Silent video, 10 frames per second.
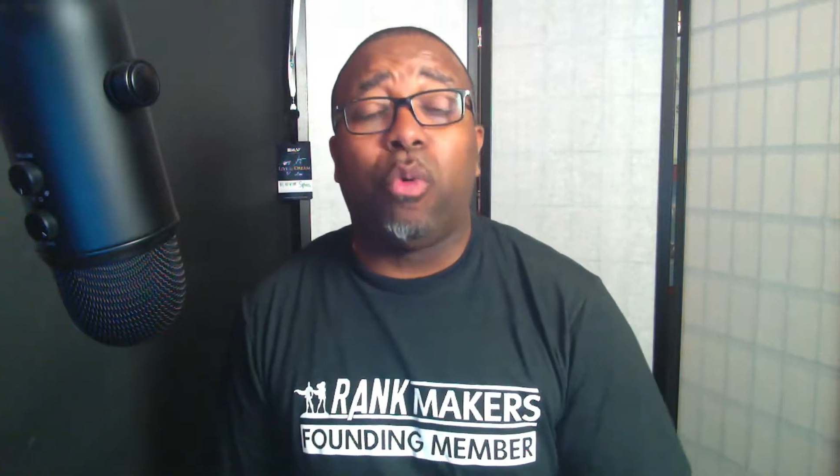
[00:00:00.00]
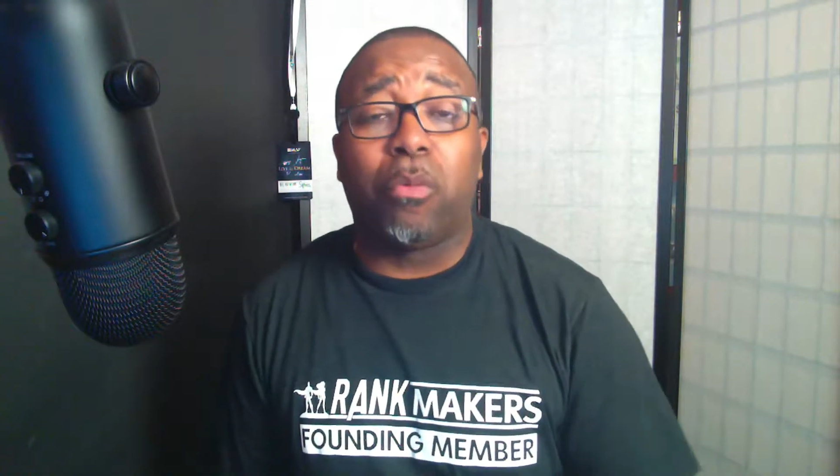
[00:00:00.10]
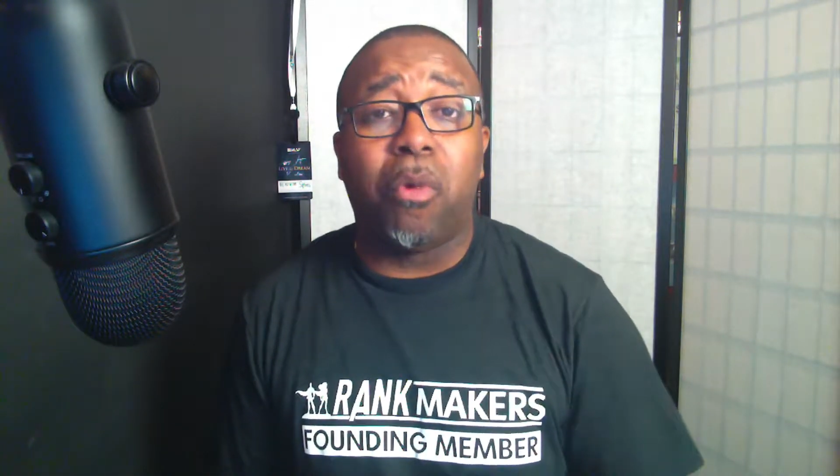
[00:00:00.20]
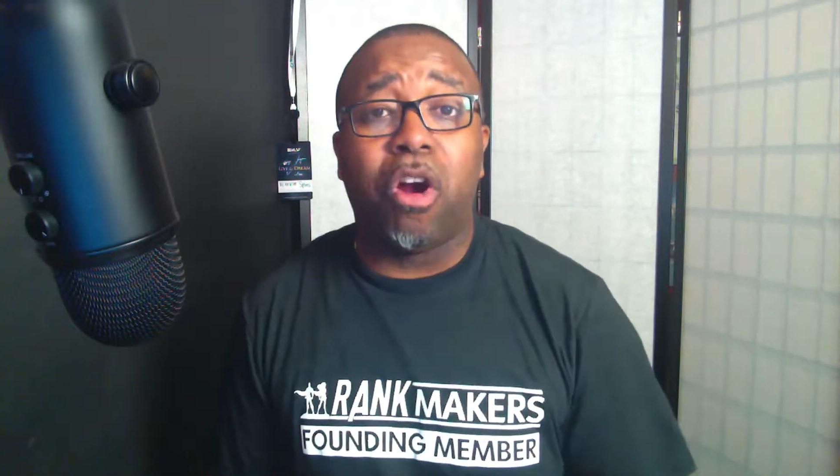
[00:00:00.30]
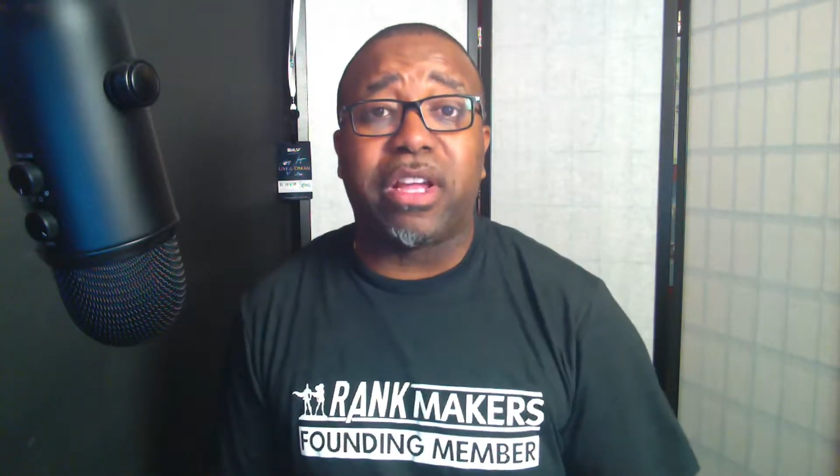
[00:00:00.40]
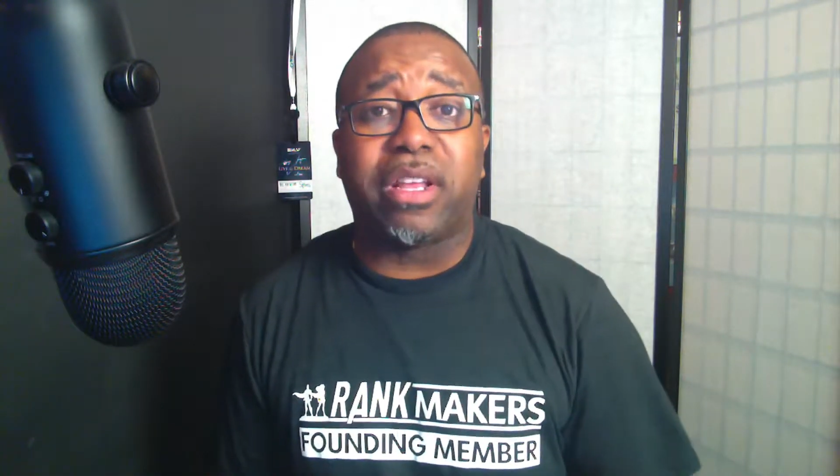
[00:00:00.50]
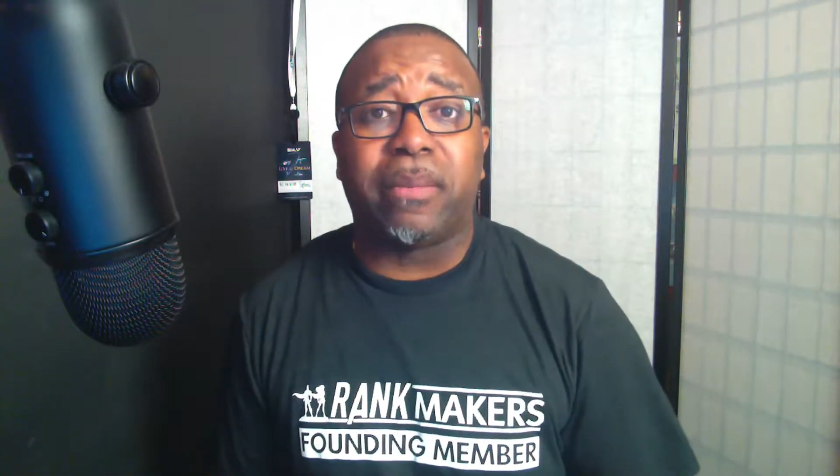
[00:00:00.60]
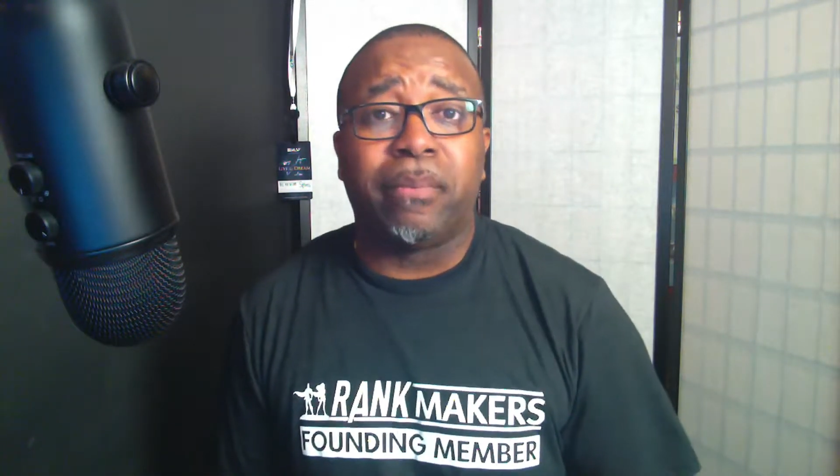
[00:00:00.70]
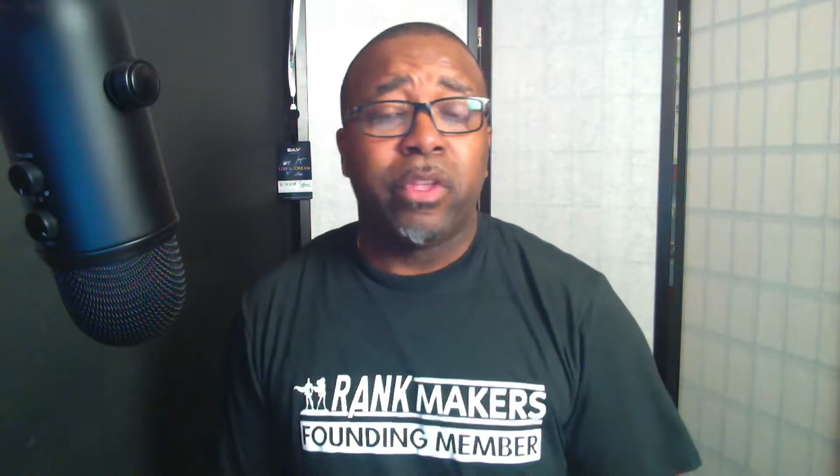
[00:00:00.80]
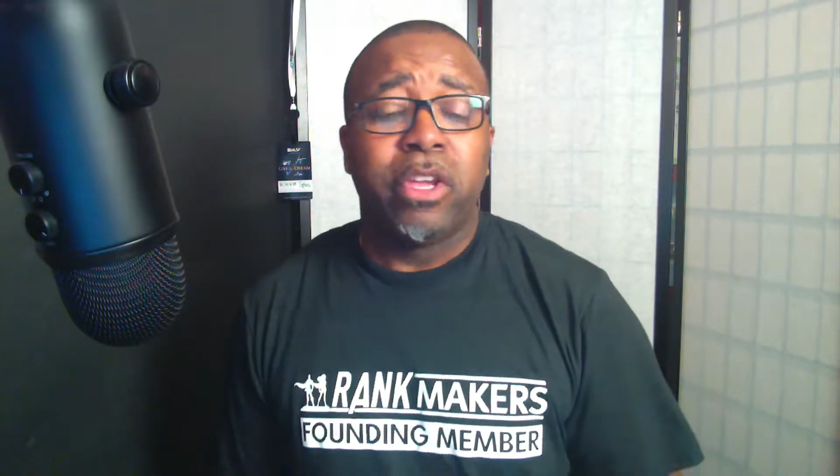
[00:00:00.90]
marketing.
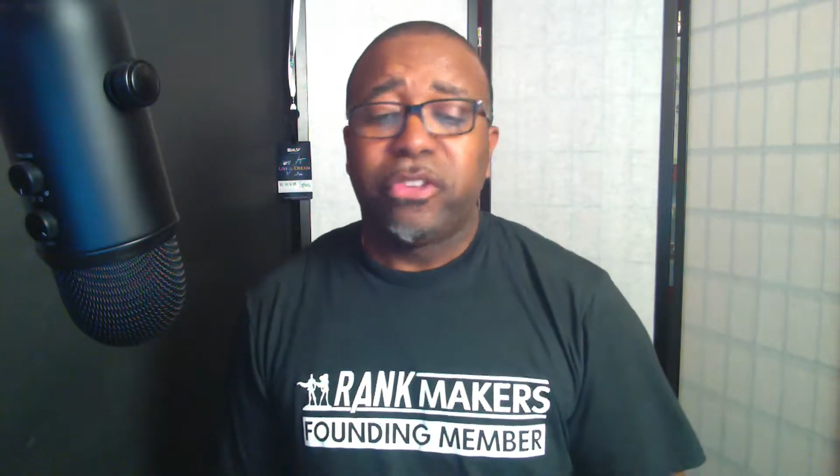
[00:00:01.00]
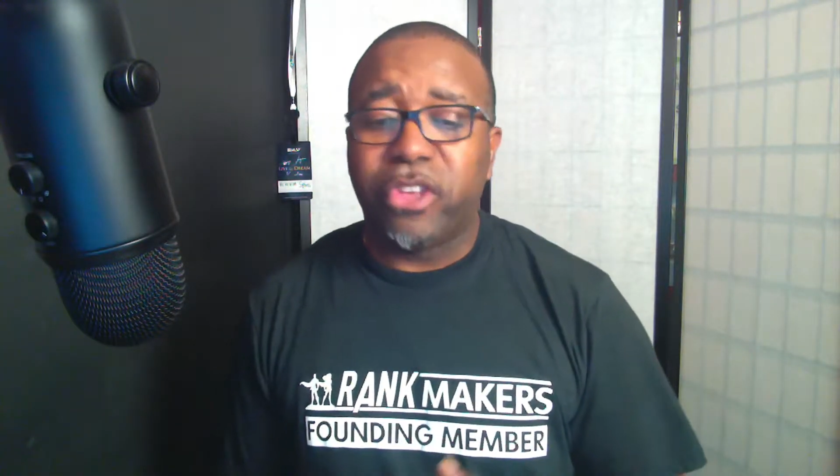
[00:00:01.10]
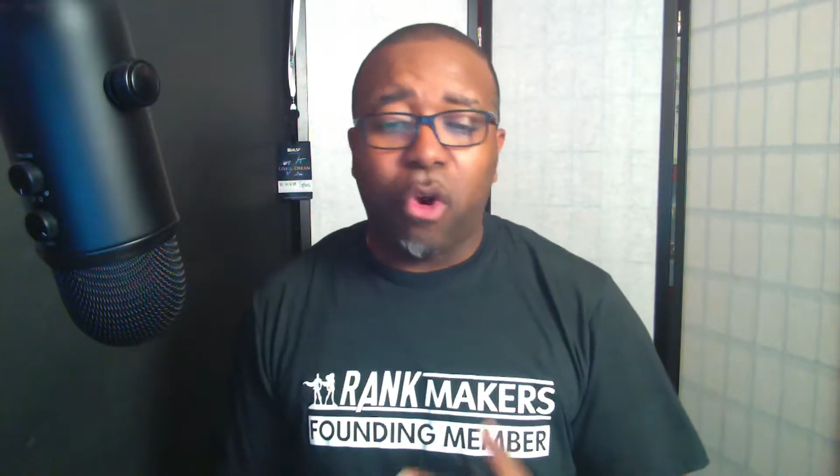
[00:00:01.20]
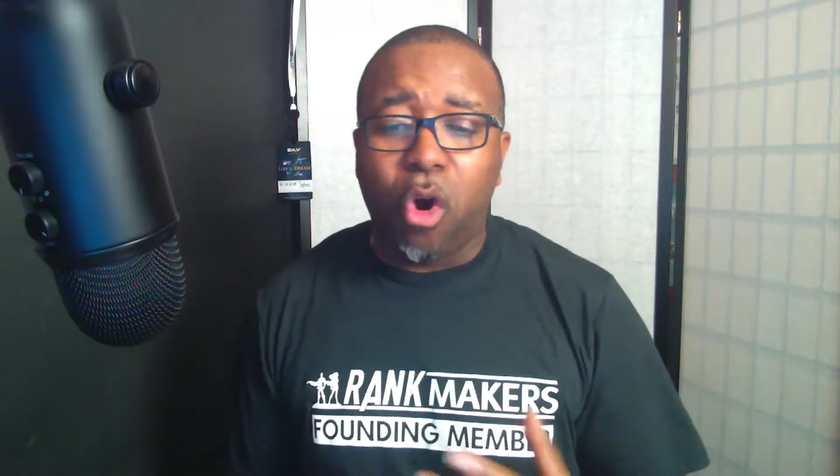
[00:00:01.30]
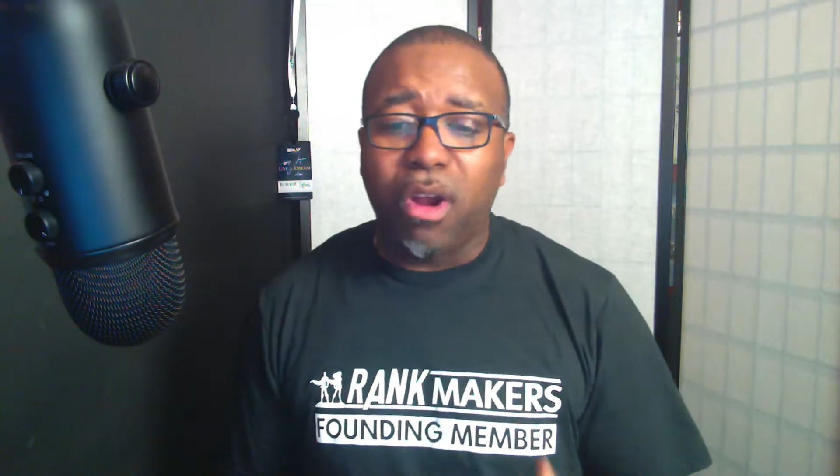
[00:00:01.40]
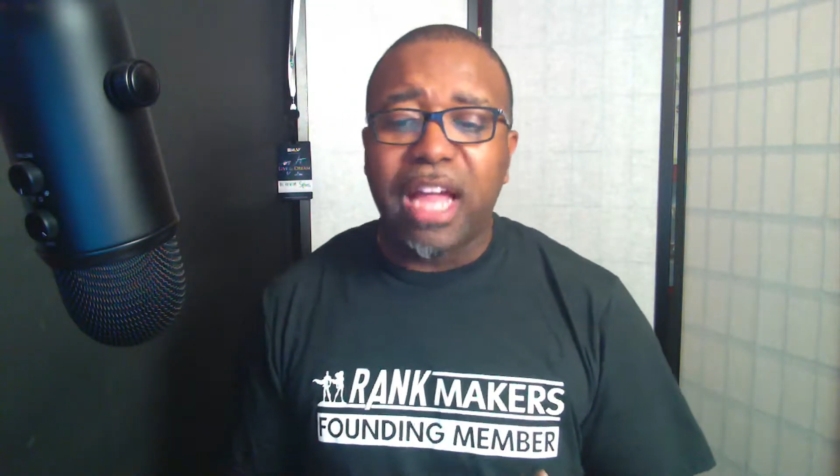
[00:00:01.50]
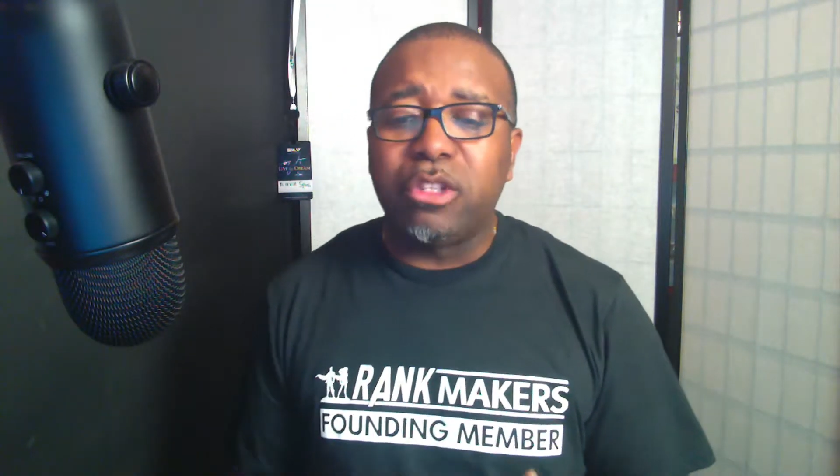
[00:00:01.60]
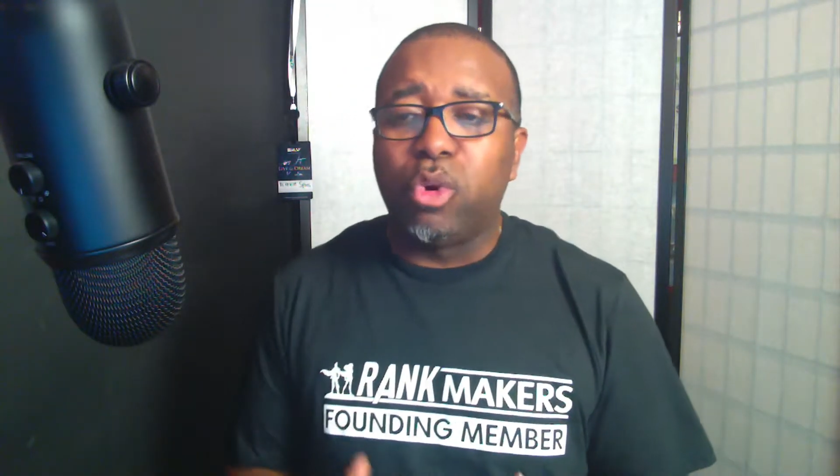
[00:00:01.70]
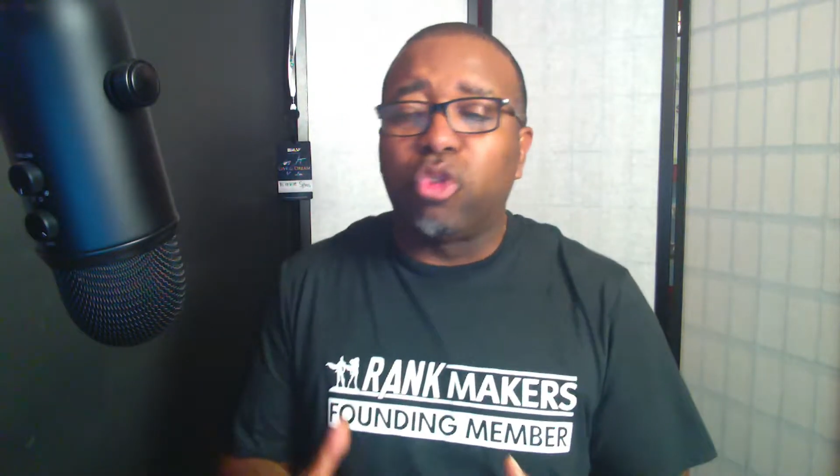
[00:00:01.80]
See, all I do is